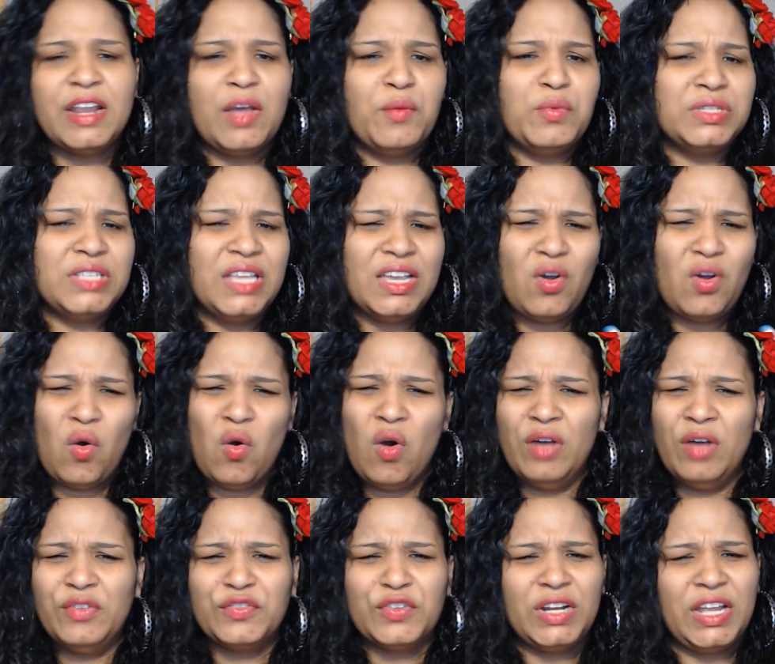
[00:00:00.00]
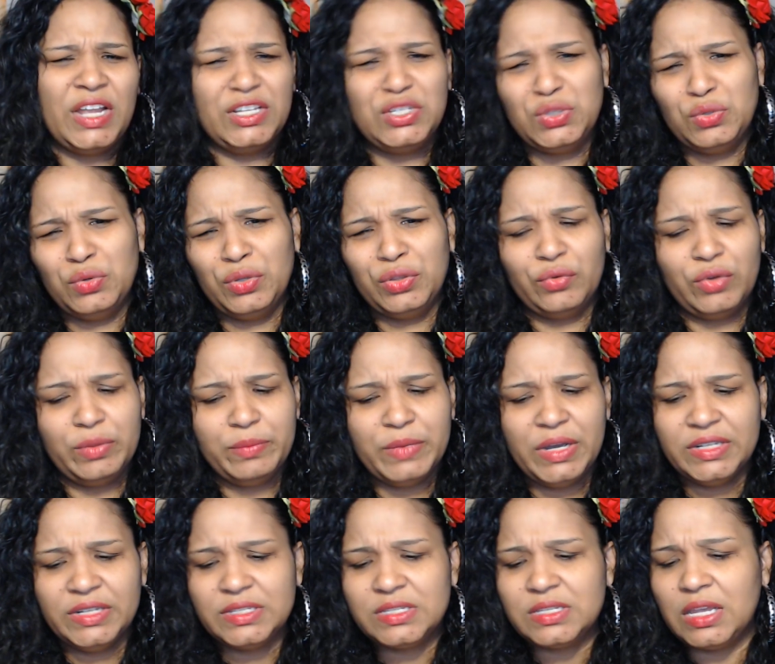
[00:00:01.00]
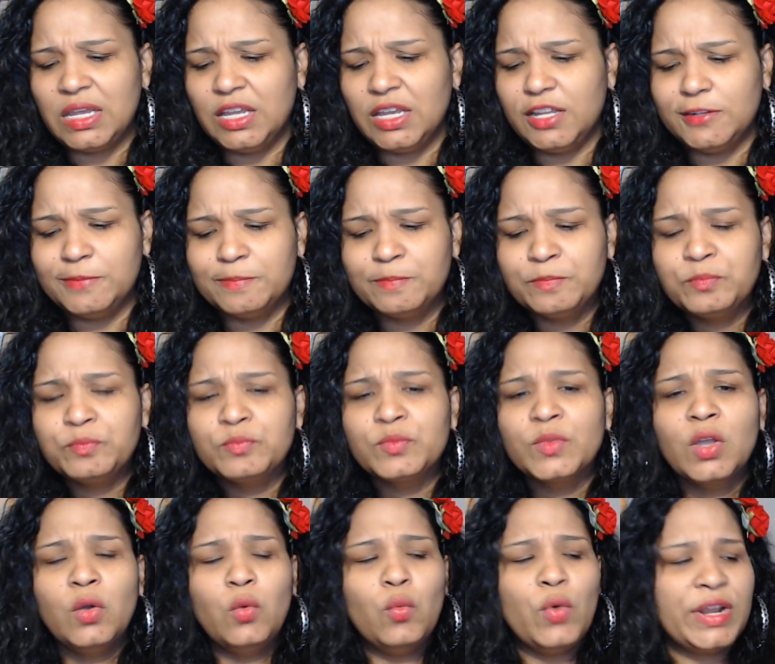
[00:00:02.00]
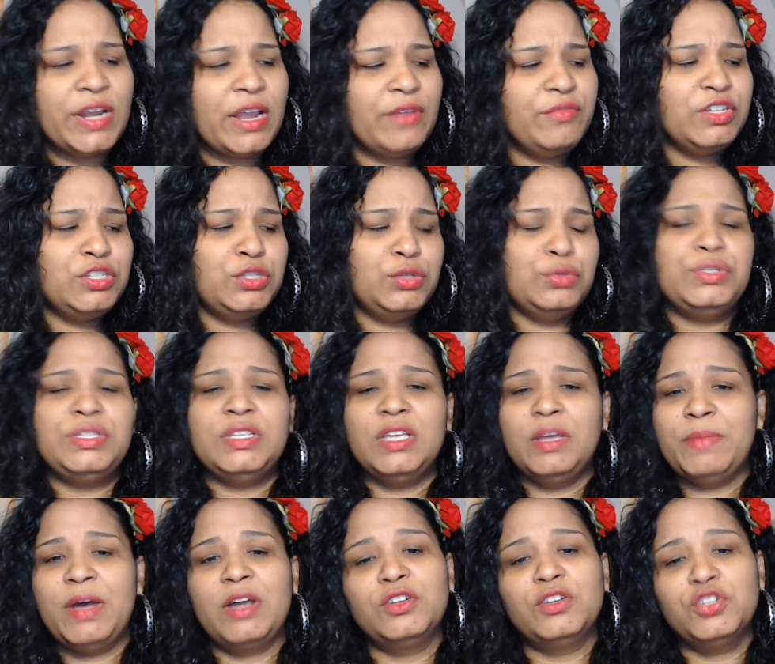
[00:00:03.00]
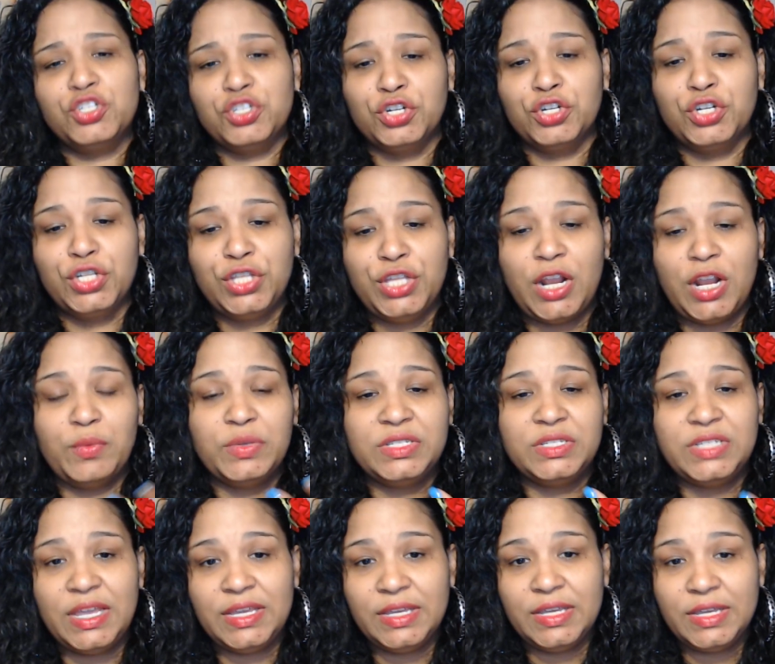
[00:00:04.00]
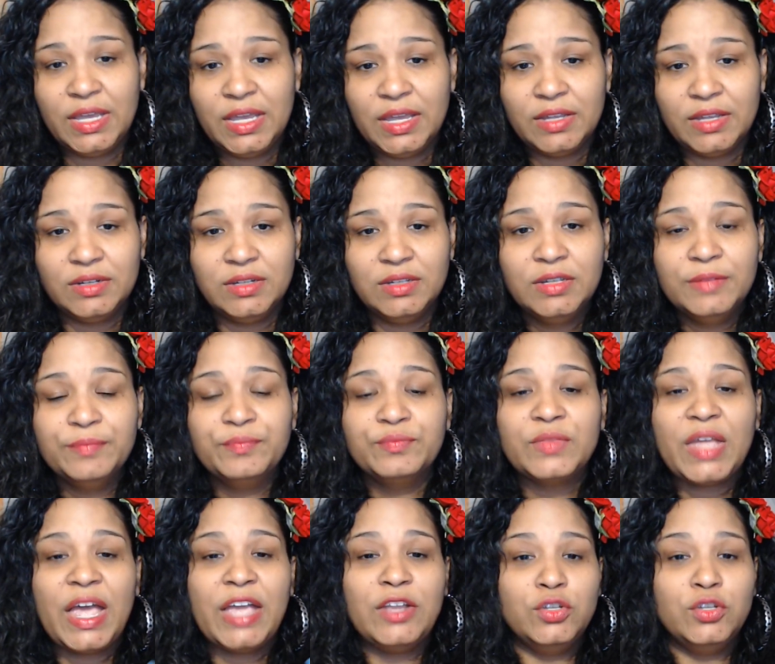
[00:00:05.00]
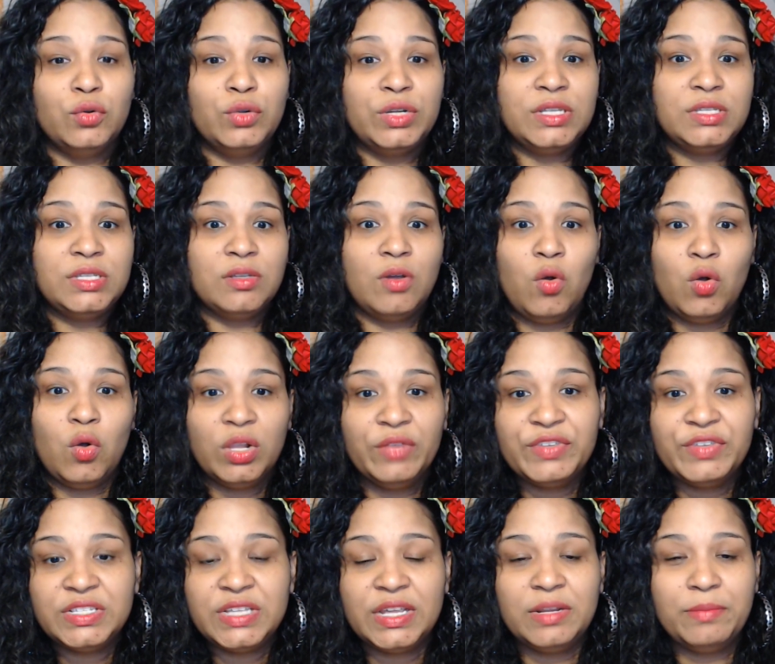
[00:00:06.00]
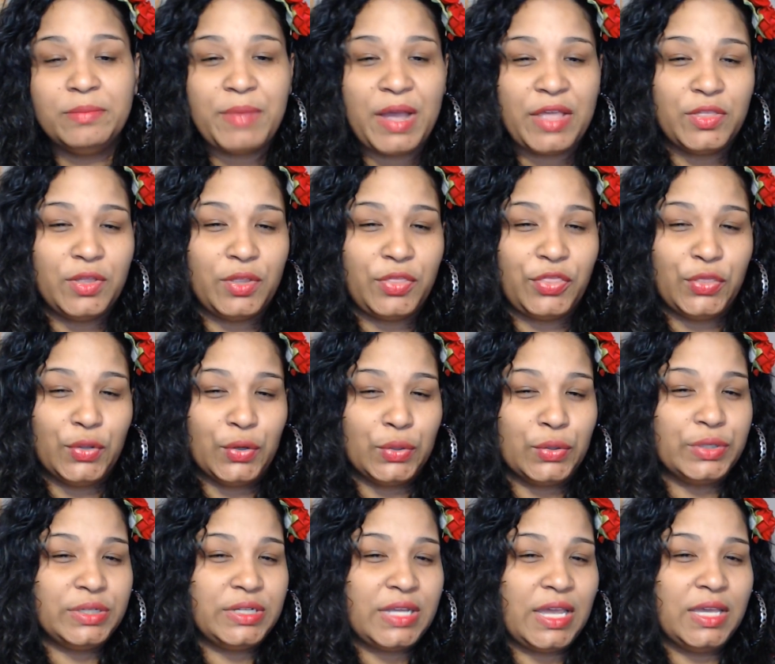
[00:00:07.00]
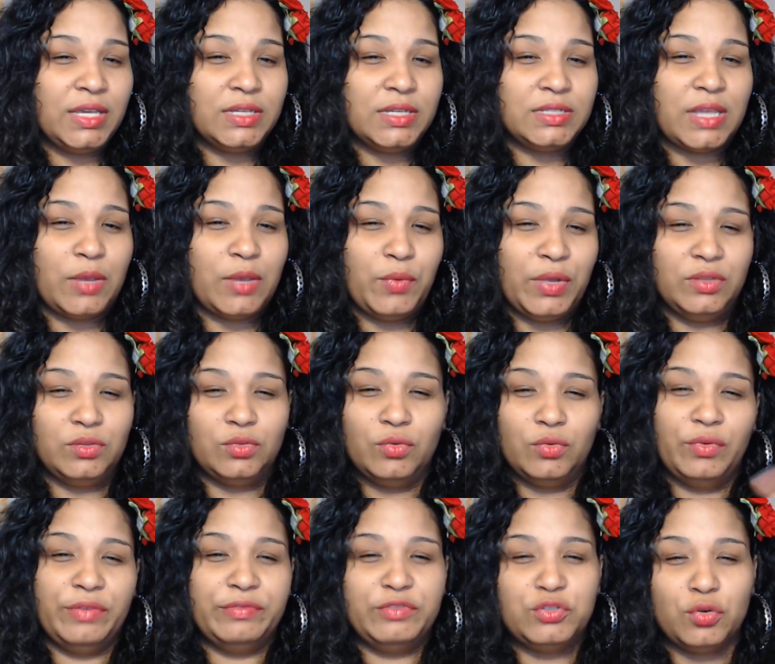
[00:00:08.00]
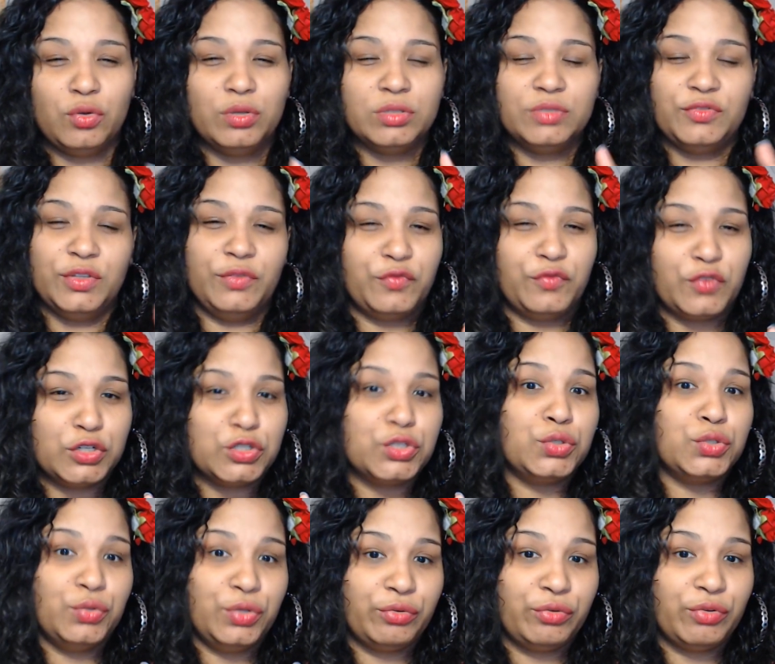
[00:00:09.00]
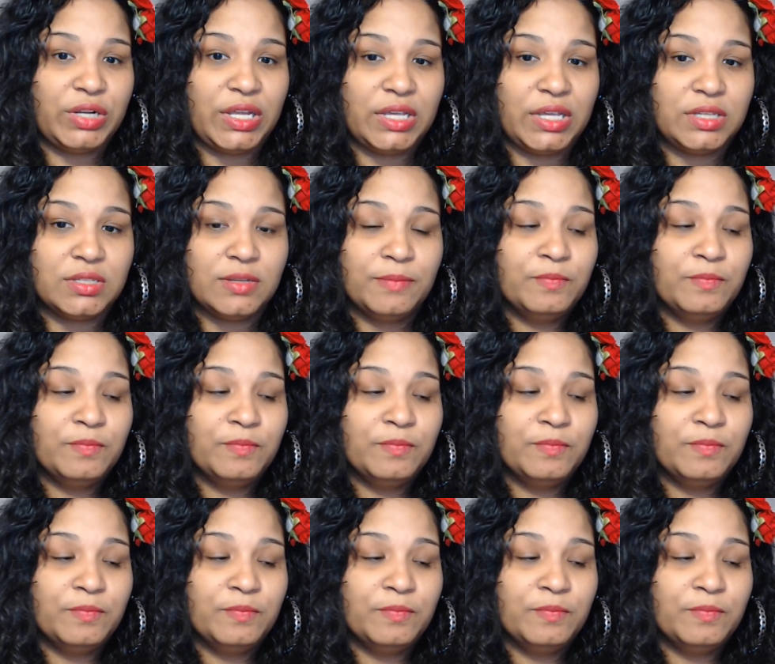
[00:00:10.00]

And I was like off for like 2 or 3 months. And when I reduced the amount of sugar that I was taking in, I noticed all of a sudden by the 3rd day, because I went through withdrawals for the first 2 or 3 days.